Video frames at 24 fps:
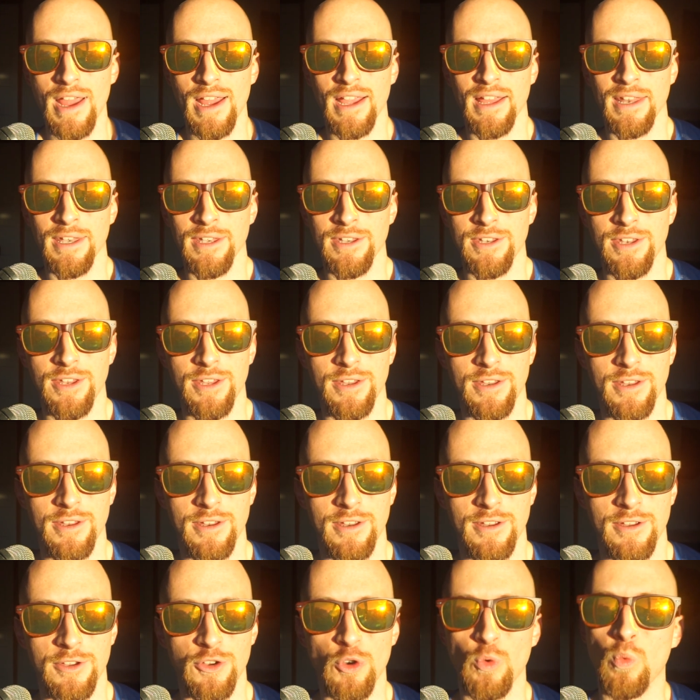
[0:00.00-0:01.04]
and
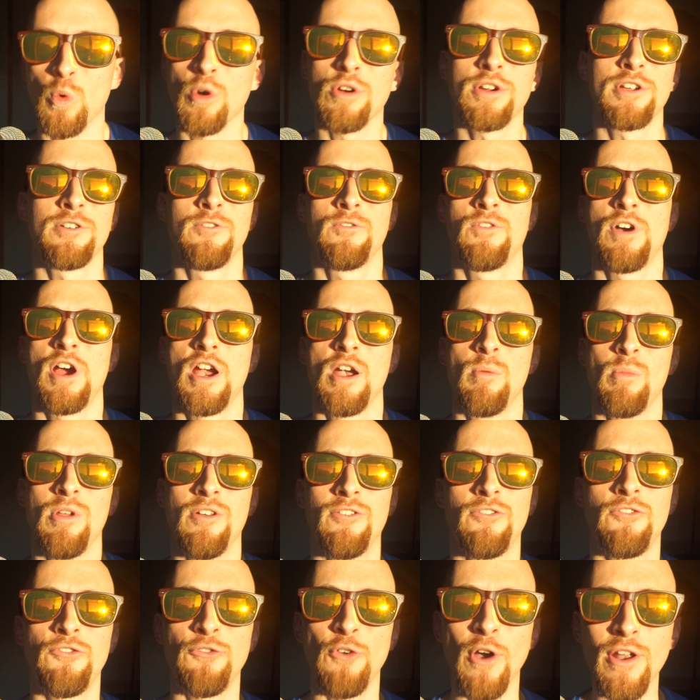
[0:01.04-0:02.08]
your work
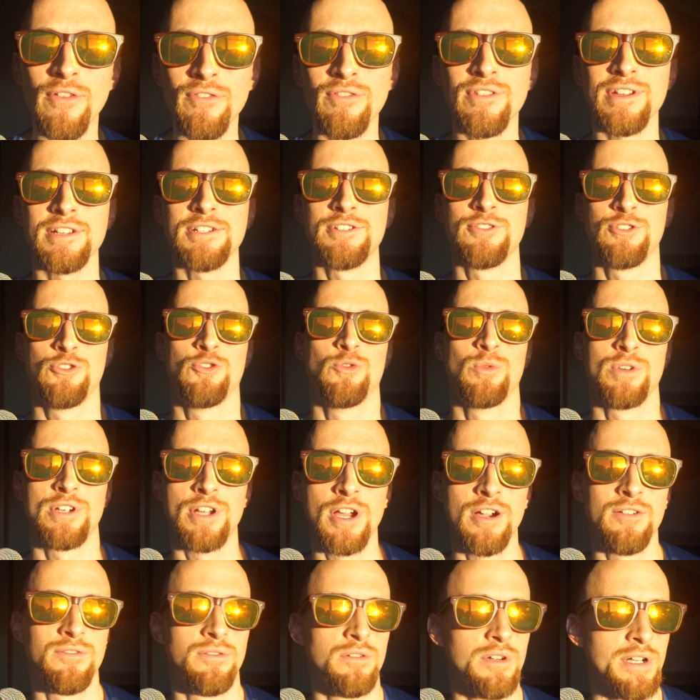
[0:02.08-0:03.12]
environment friendly to your
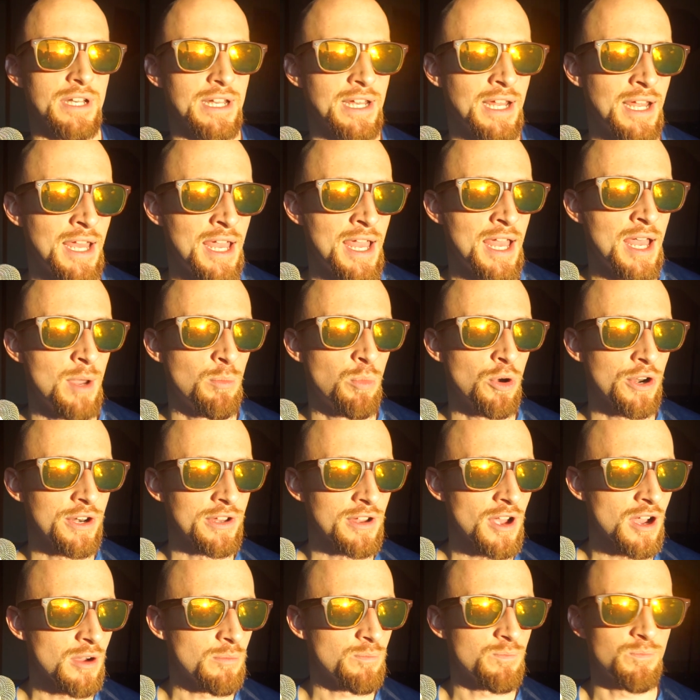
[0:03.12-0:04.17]
recovery,
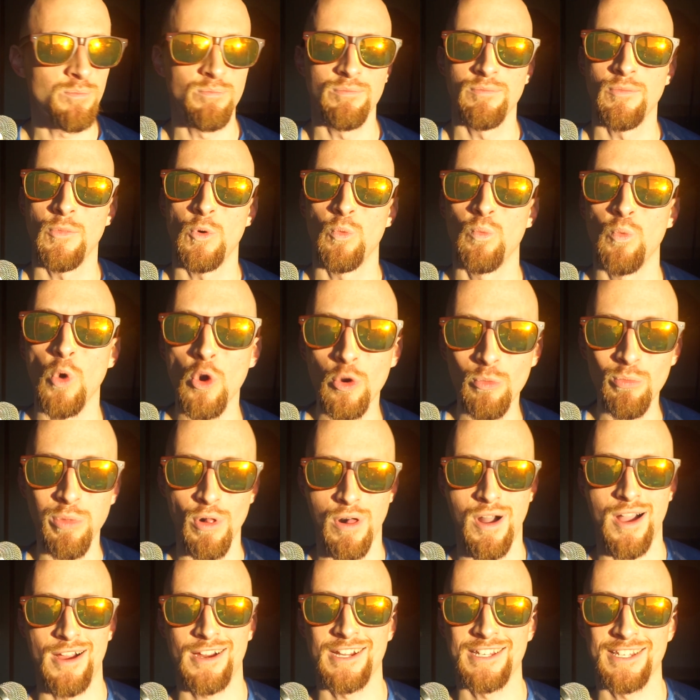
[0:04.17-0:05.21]
putting up
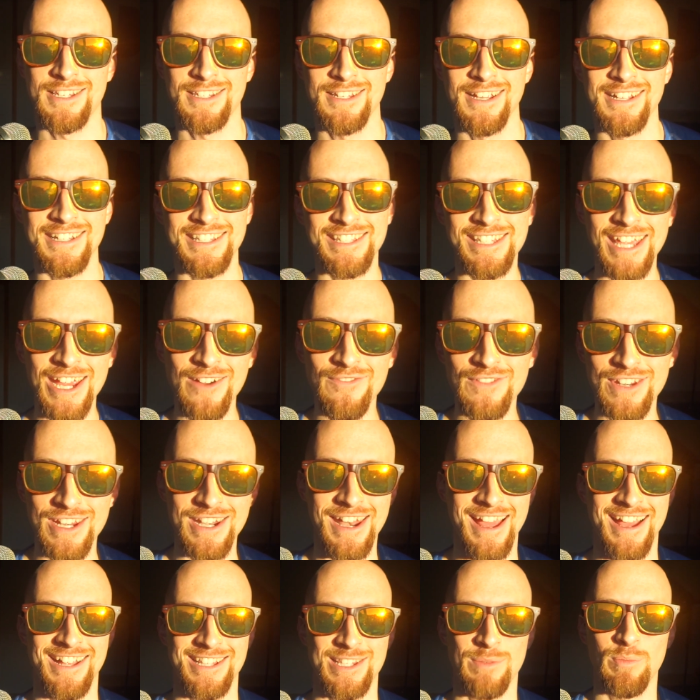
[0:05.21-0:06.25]
roadblocks and safety
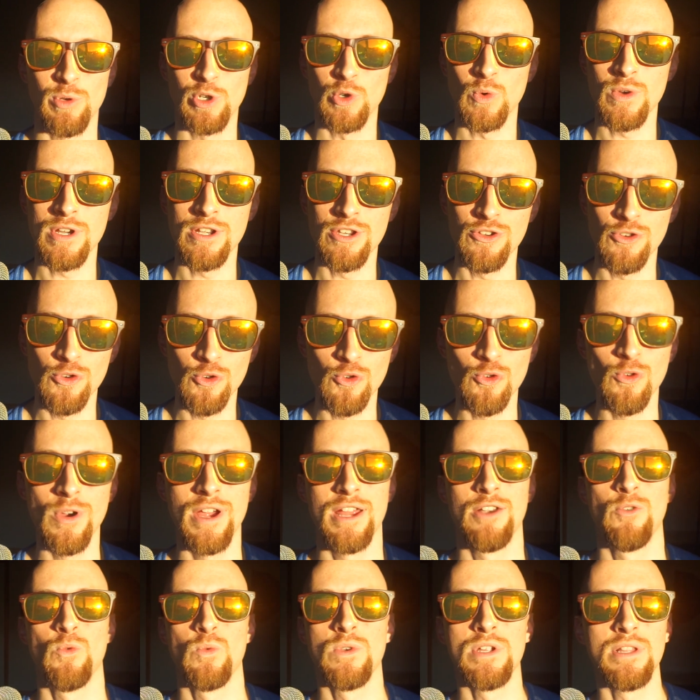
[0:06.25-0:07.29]
nets between you
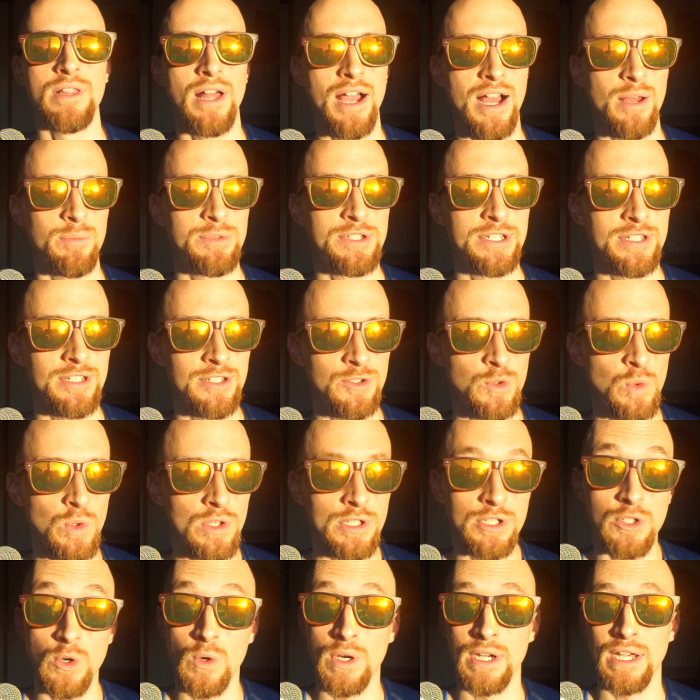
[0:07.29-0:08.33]
and relapse is
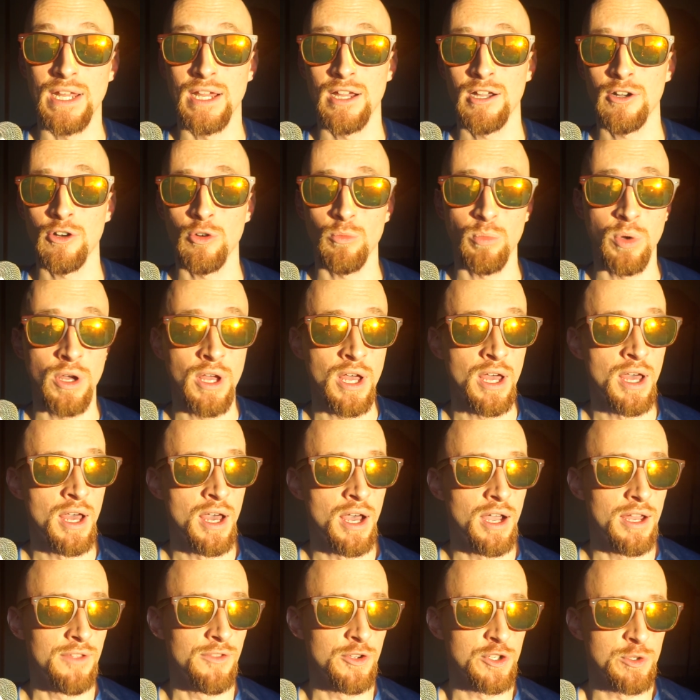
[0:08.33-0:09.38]
really going to help
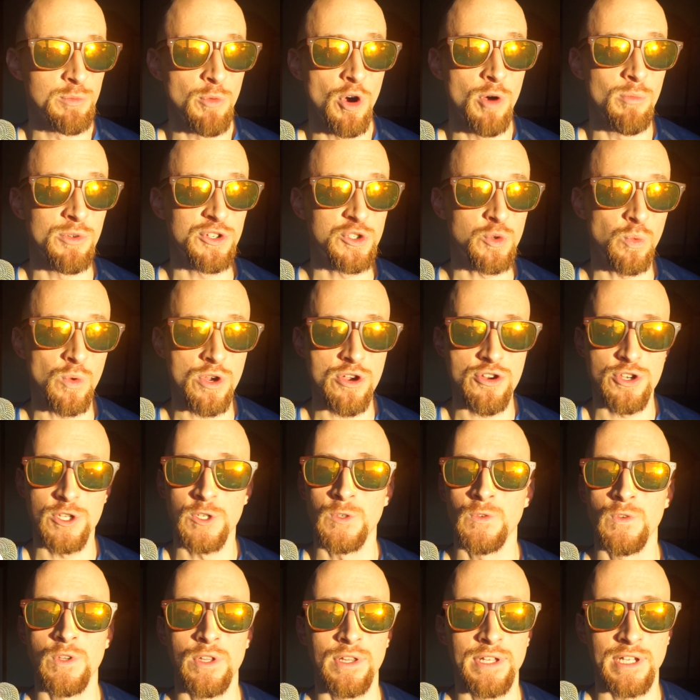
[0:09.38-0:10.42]
in those moments where you're
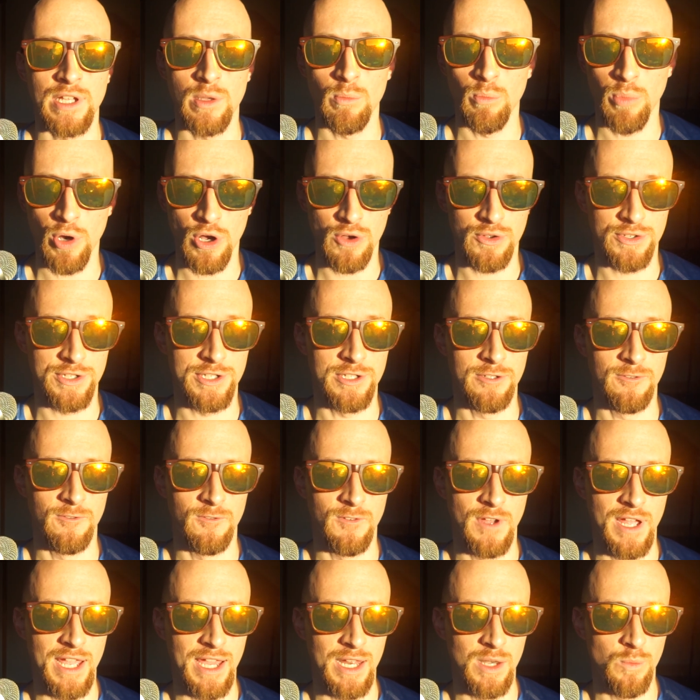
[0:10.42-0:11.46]
just feeling
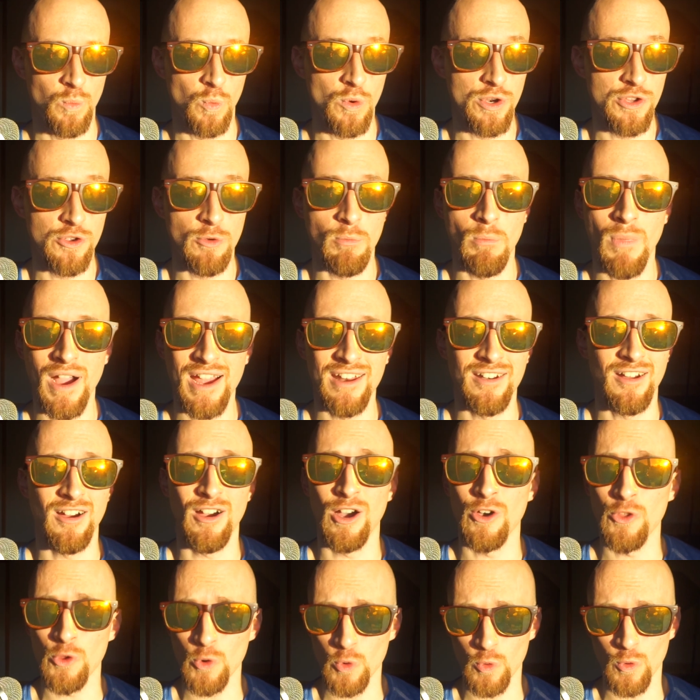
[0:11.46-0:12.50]
impulsive and where you might
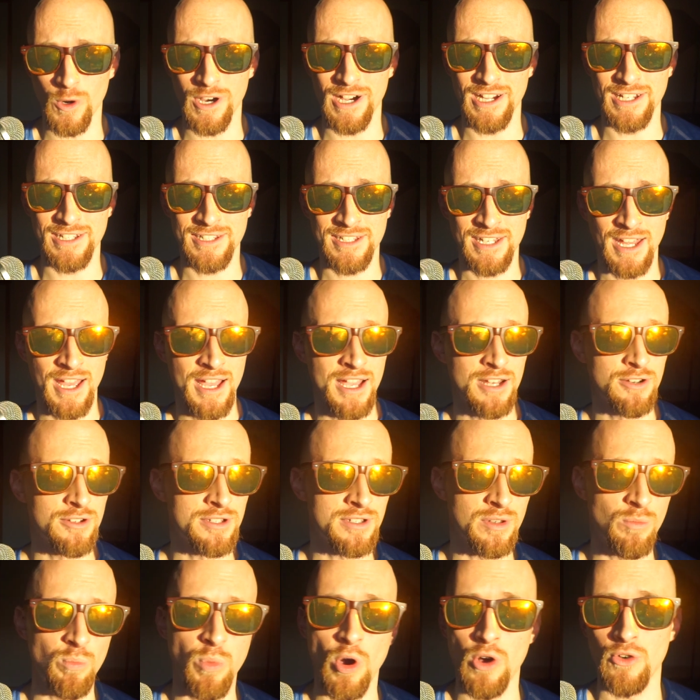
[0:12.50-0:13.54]
otherwise
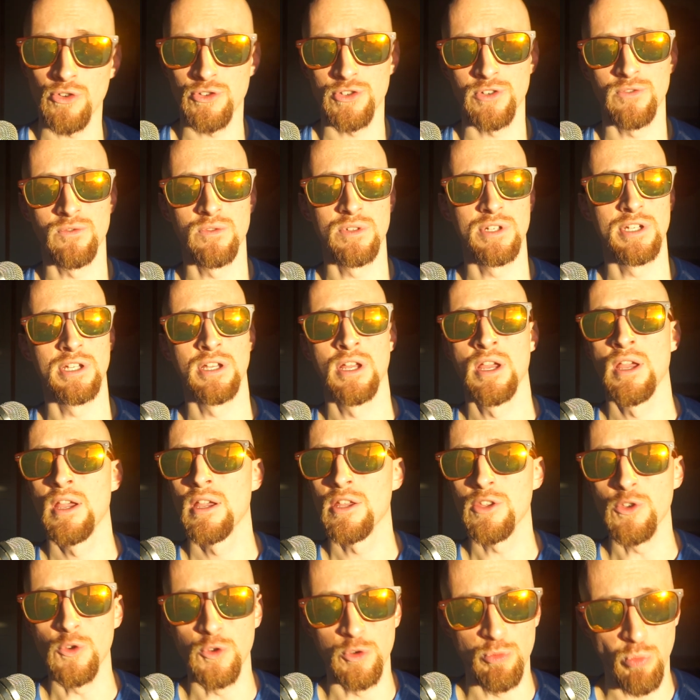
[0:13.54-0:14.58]
just impulsively
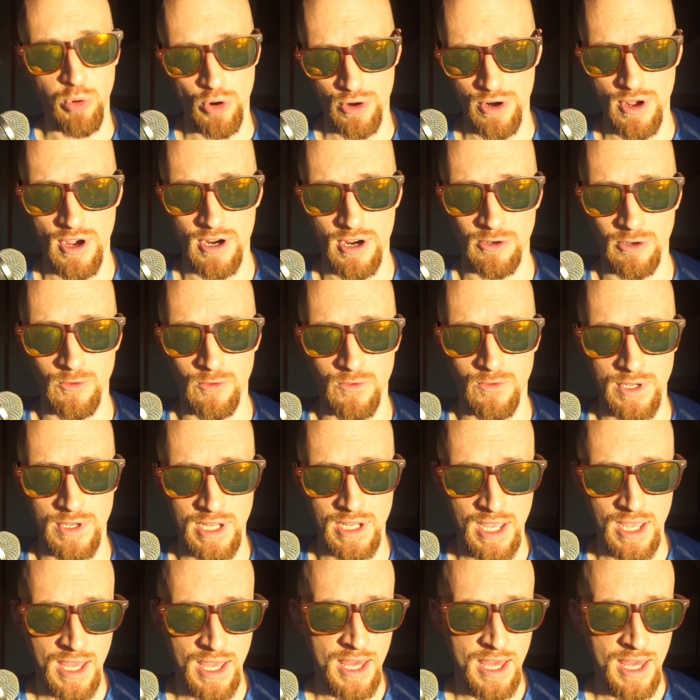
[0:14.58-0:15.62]
use pornography.